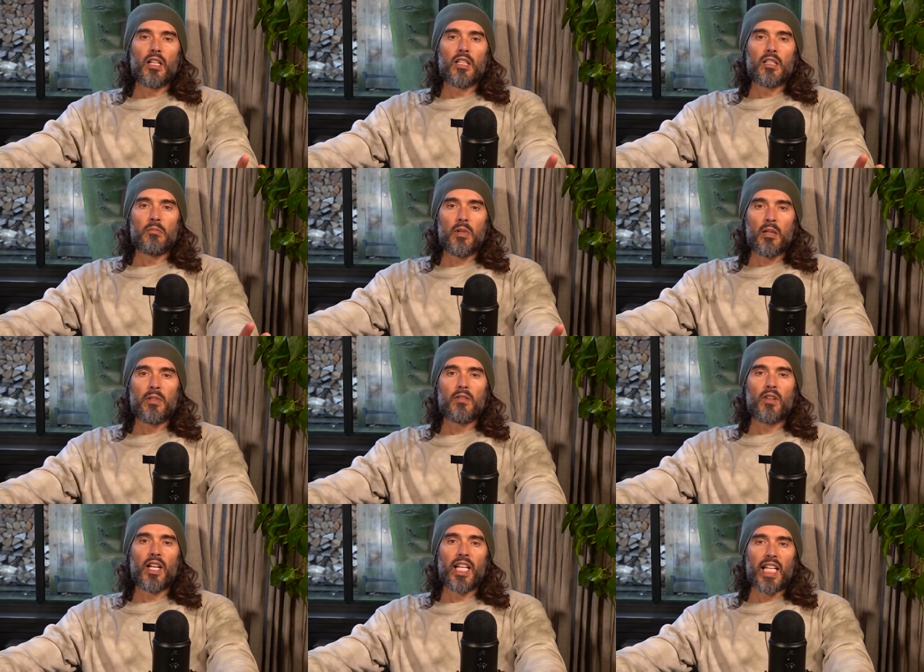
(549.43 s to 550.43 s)
is a moment
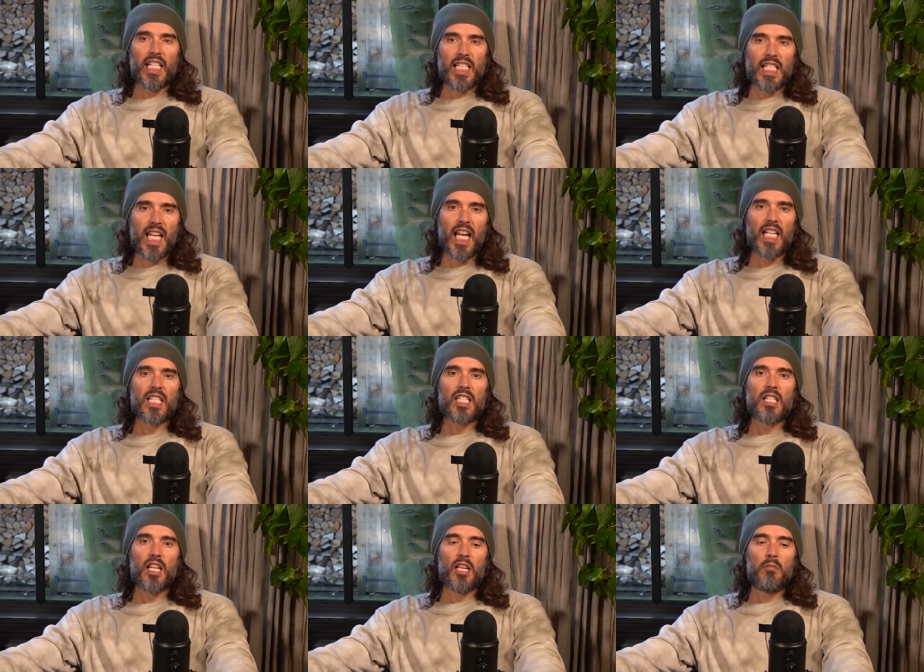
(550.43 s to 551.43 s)
of like
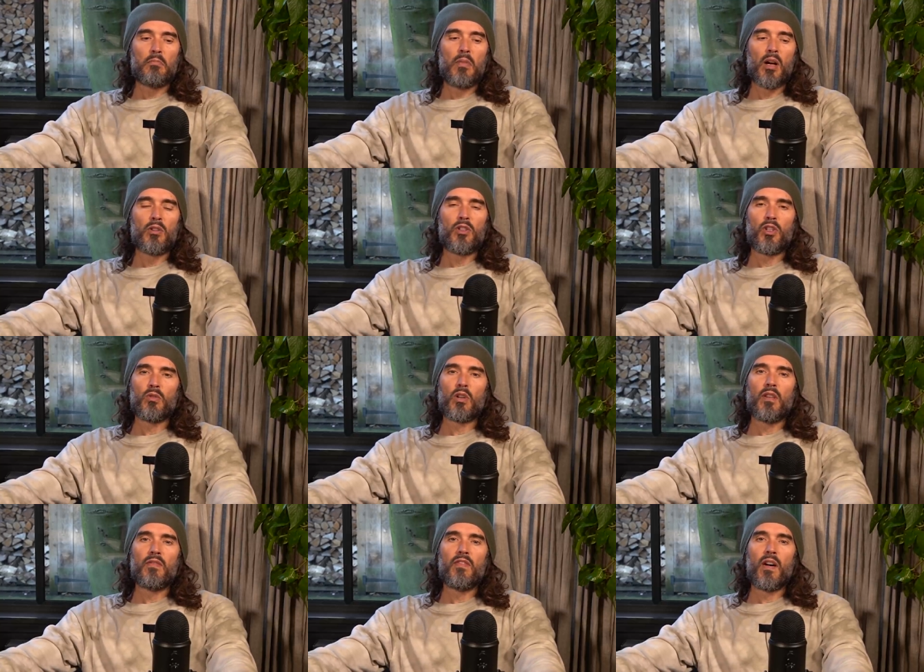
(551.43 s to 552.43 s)
intense emotional
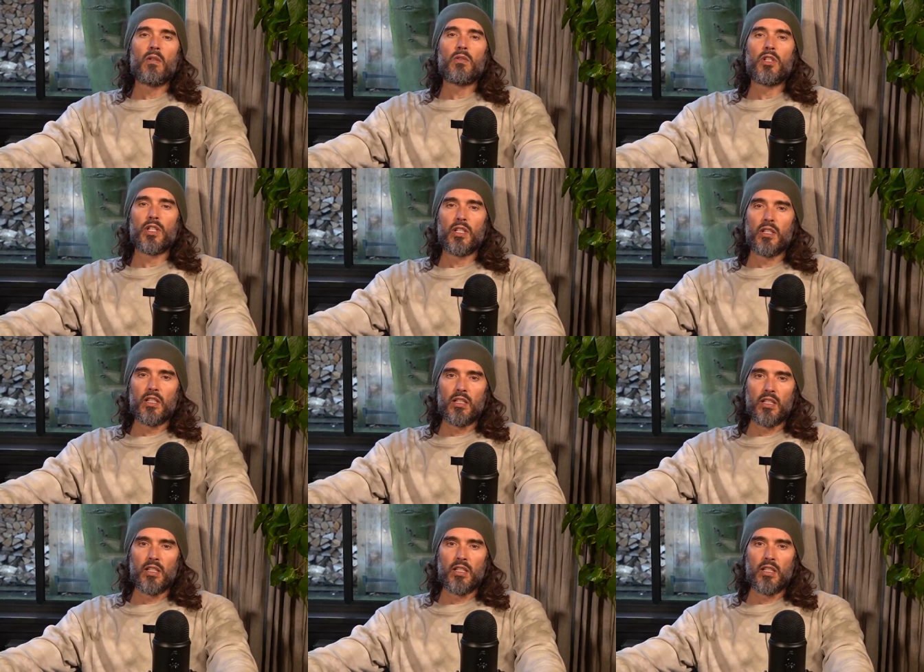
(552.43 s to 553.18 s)
convulsion,